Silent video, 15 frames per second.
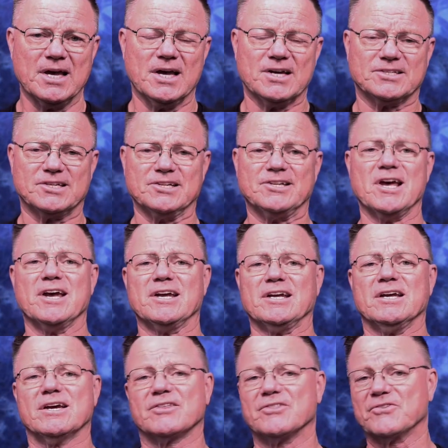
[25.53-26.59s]

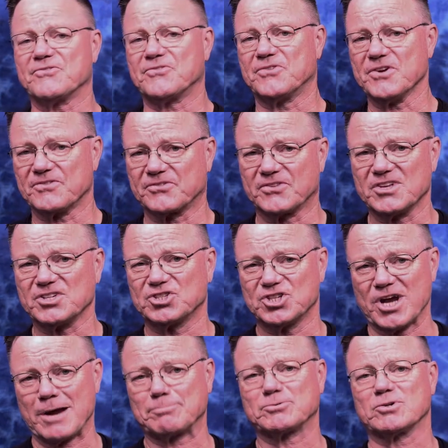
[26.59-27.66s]
Today, the 5th
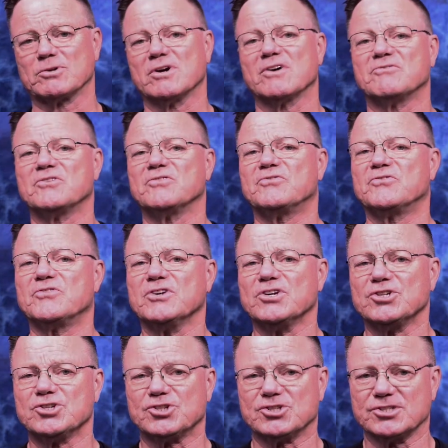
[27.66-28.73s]
chapter of
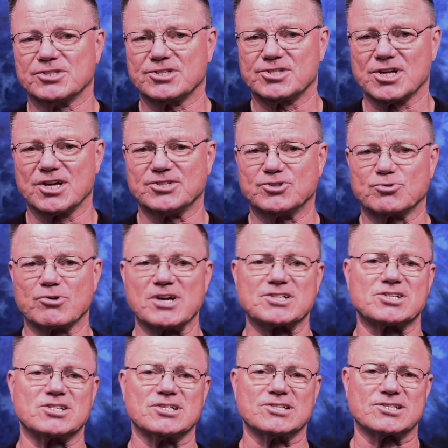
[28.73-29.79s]
Ephesians
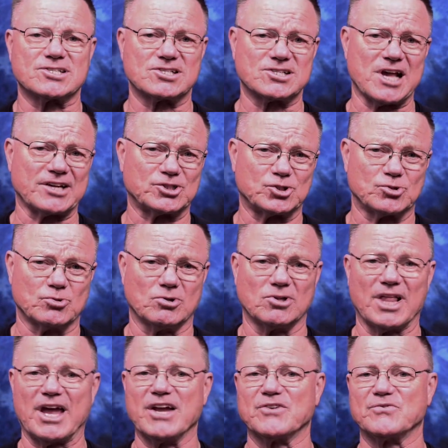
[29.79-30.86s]
addresses sexual
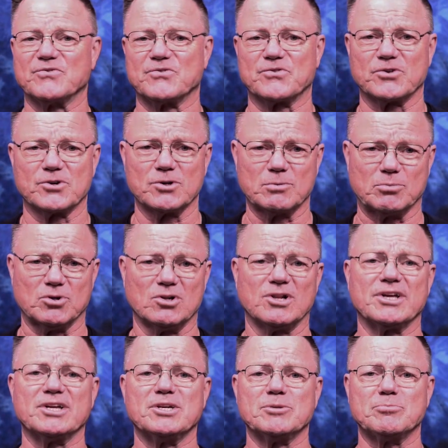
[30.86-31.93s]
and verbal
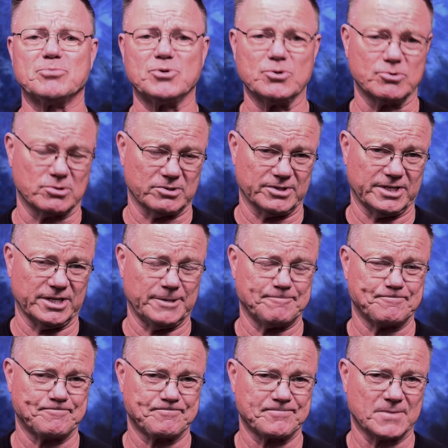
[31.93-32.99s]
impurity.
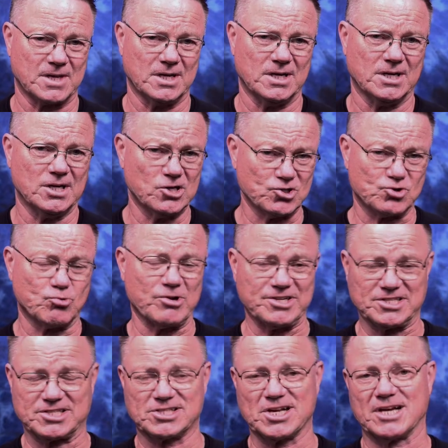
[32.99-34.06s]
Here's what
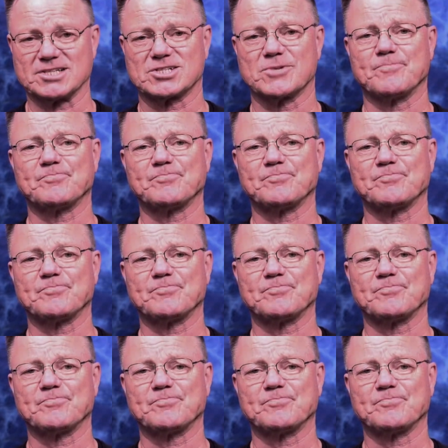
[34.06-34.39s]
it says.